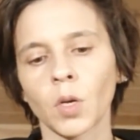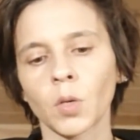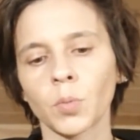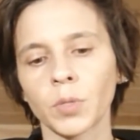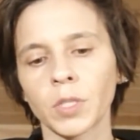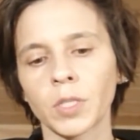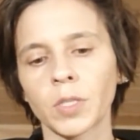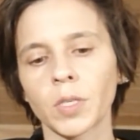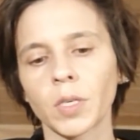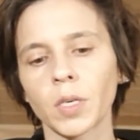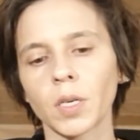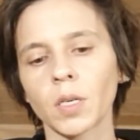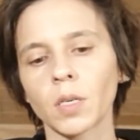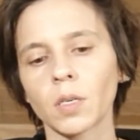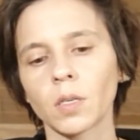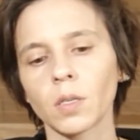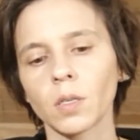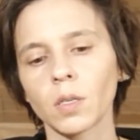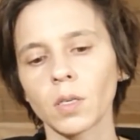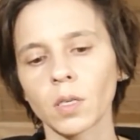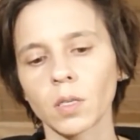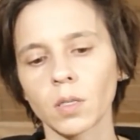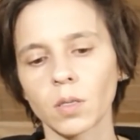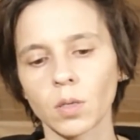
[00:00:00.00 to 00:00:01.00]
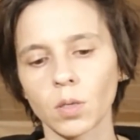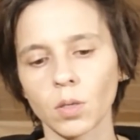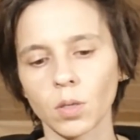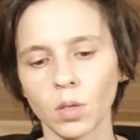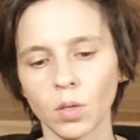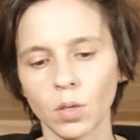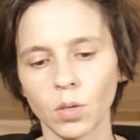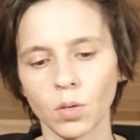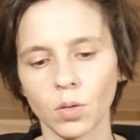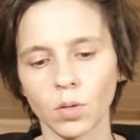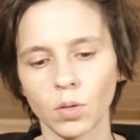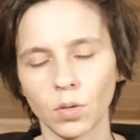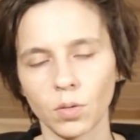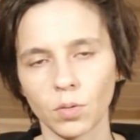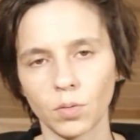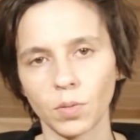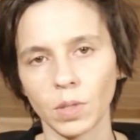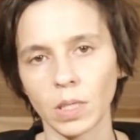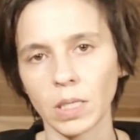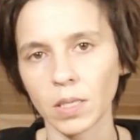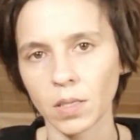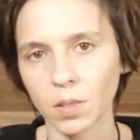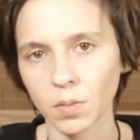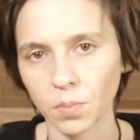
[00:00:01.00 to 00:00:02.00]
be taking a look into your
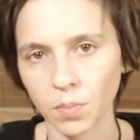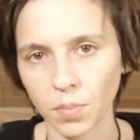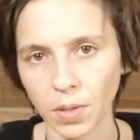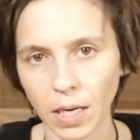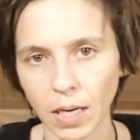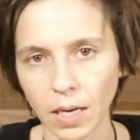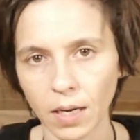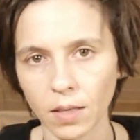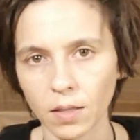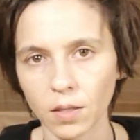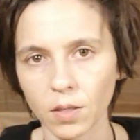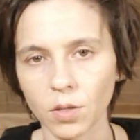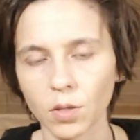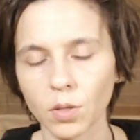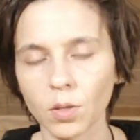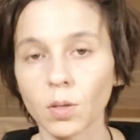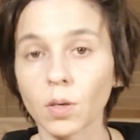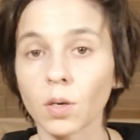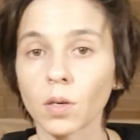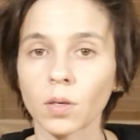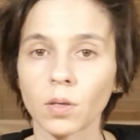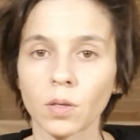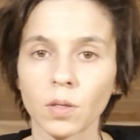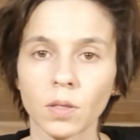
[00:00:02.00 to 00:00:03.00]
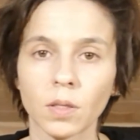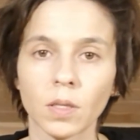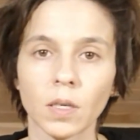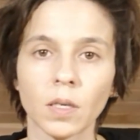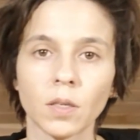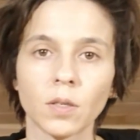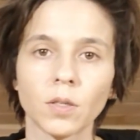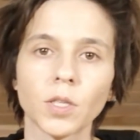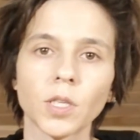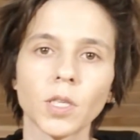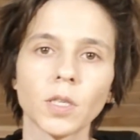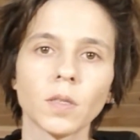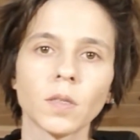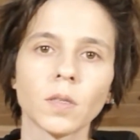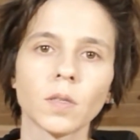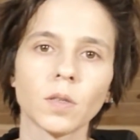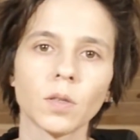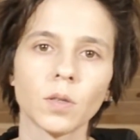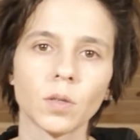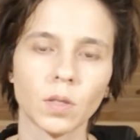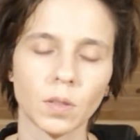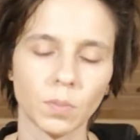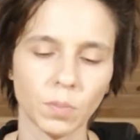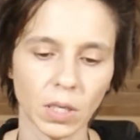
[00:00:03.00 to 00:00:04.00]
recent past, your current energies,
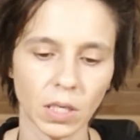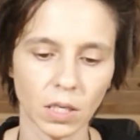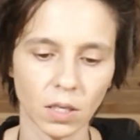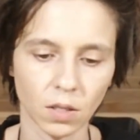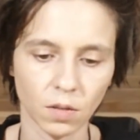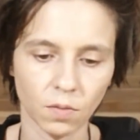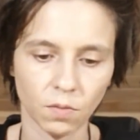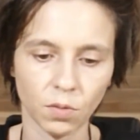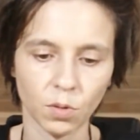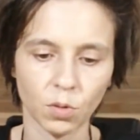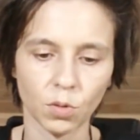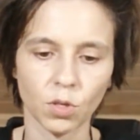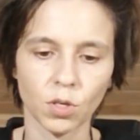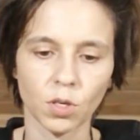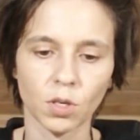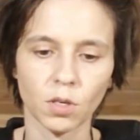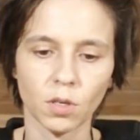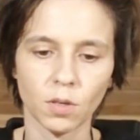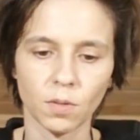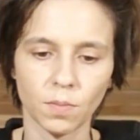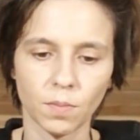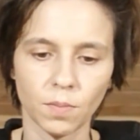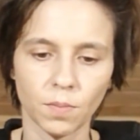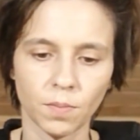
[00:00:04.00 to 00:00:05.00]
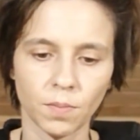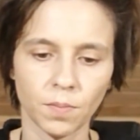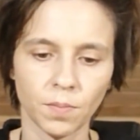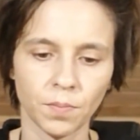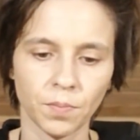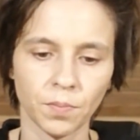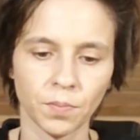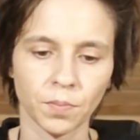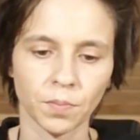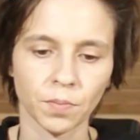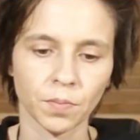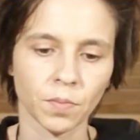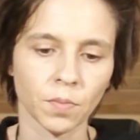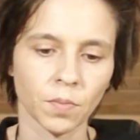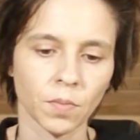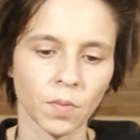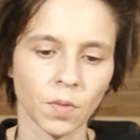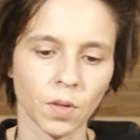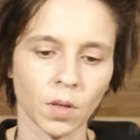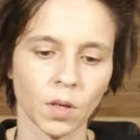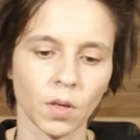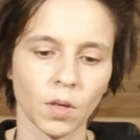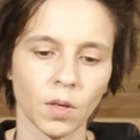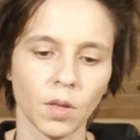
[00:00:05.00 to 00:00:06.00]
and your immediate future.
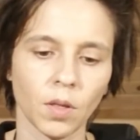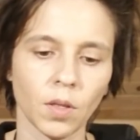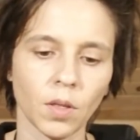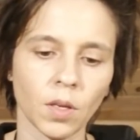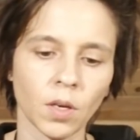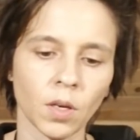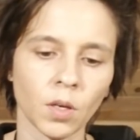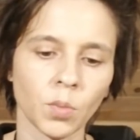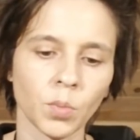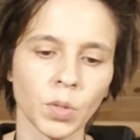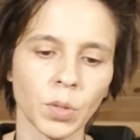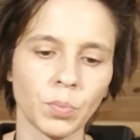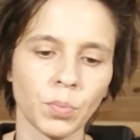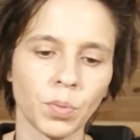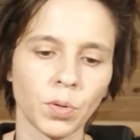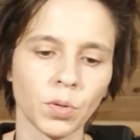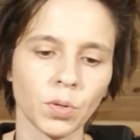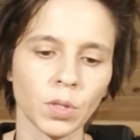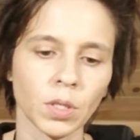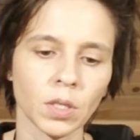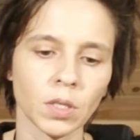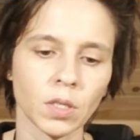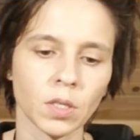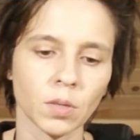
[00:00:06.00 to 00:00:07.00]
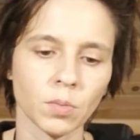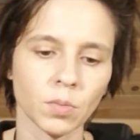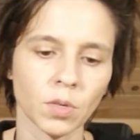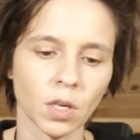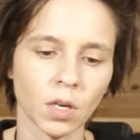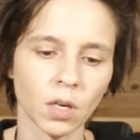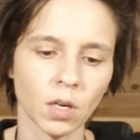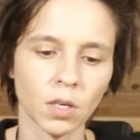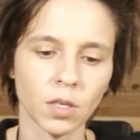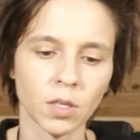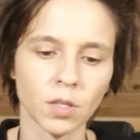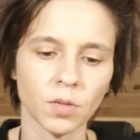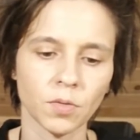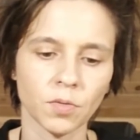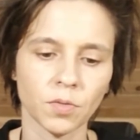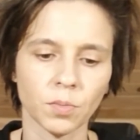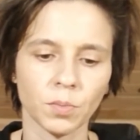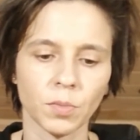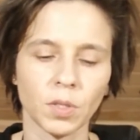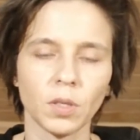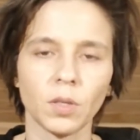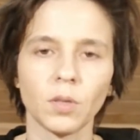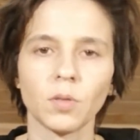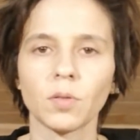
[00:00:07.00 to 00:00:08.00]
And then I'll be pulling some cards
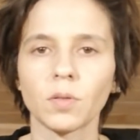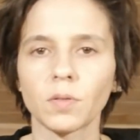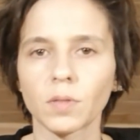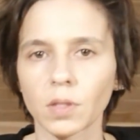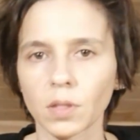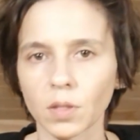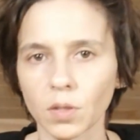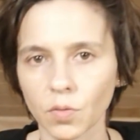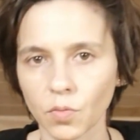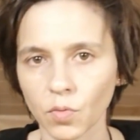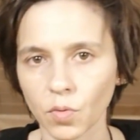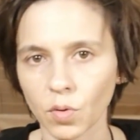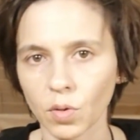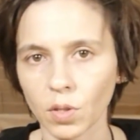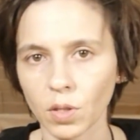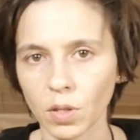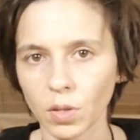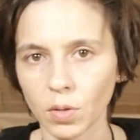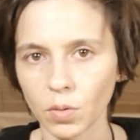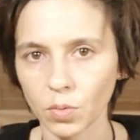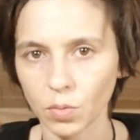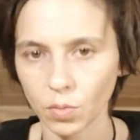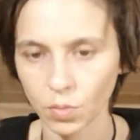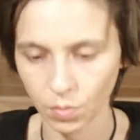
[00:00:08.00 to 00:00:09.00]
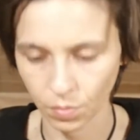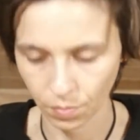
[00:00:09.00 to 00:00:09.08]
from the universe for you.